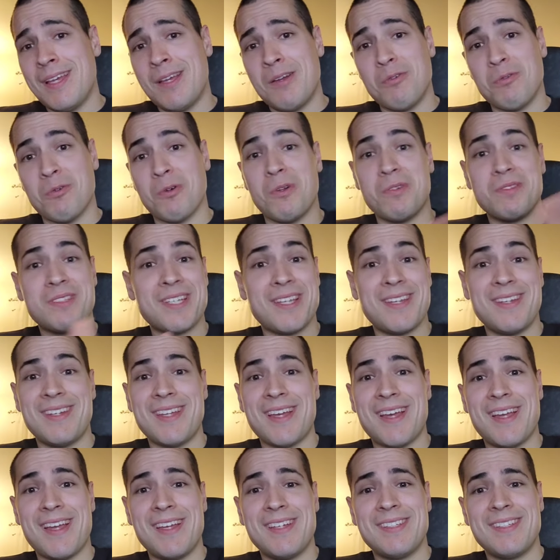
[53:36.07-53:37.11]
roll 10
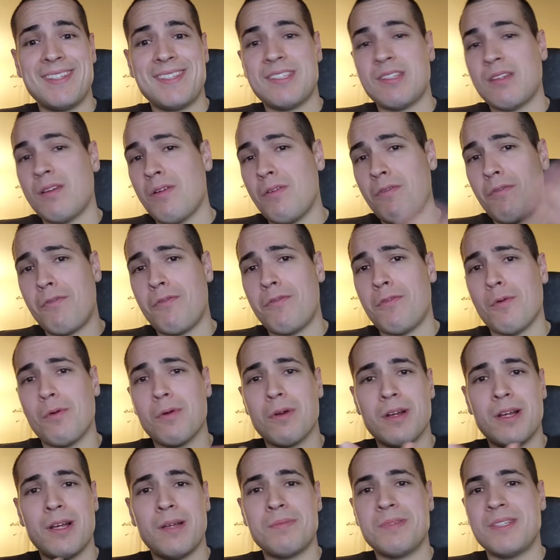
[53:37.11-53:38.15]
dice, 4
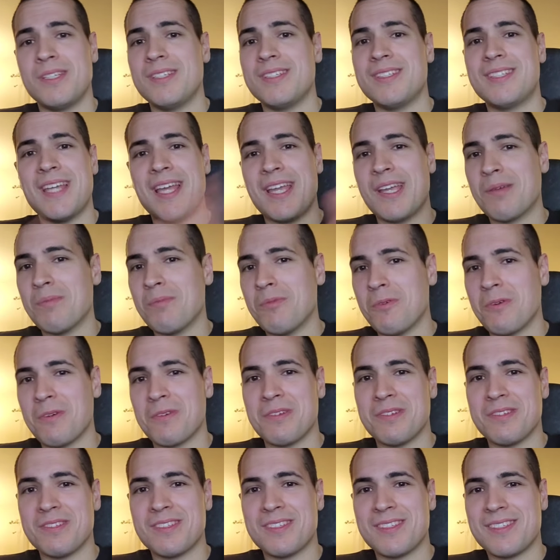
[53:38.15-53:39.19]
ups, he's taking
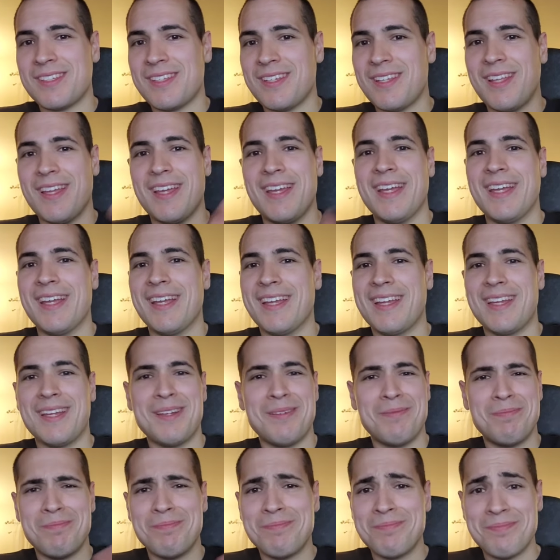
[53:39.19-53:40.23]
mortals. Like,
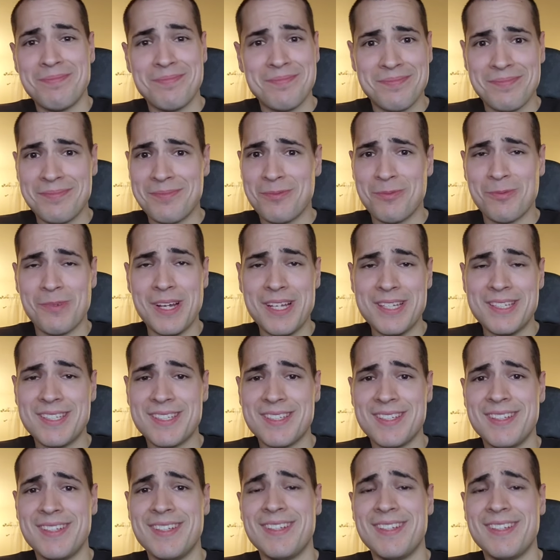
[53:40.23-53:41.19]
what?